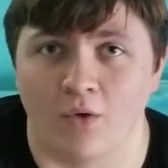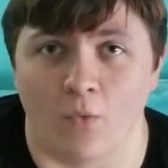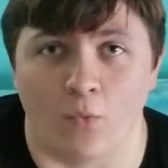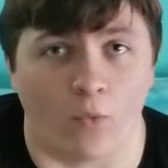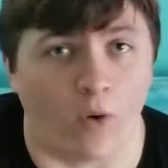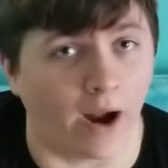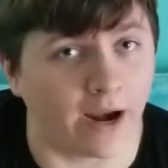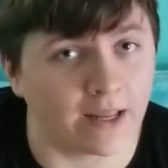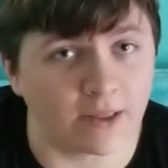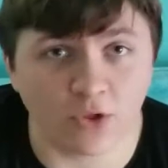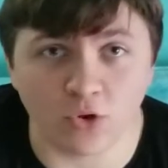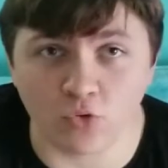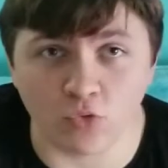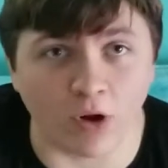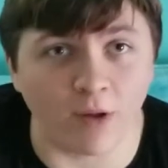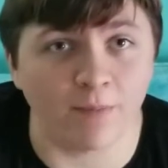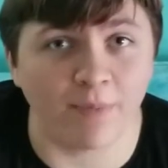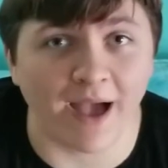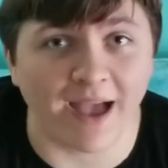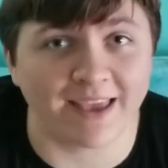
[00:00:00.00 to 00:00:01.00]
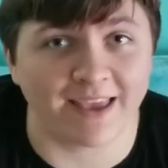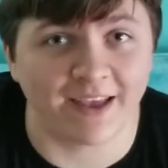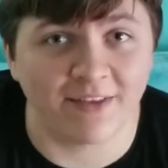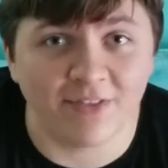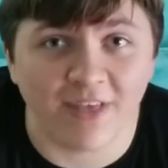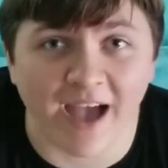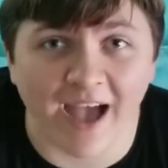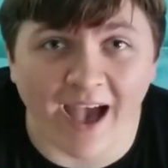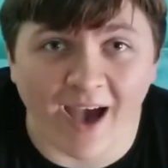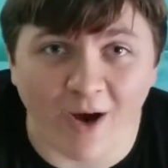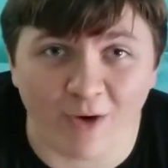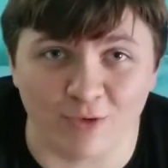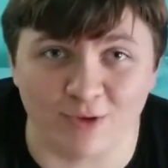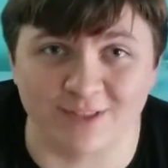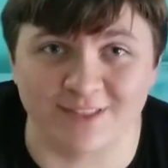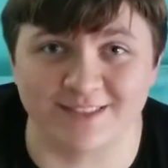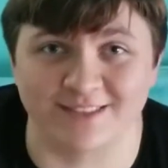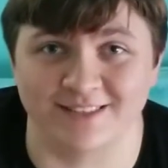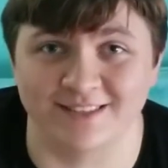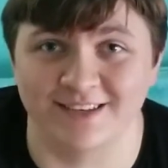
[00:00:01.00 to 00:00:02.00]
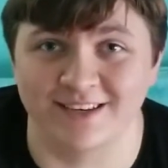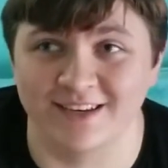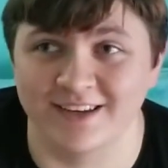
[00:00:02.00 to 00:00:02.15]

why did you run back in the house?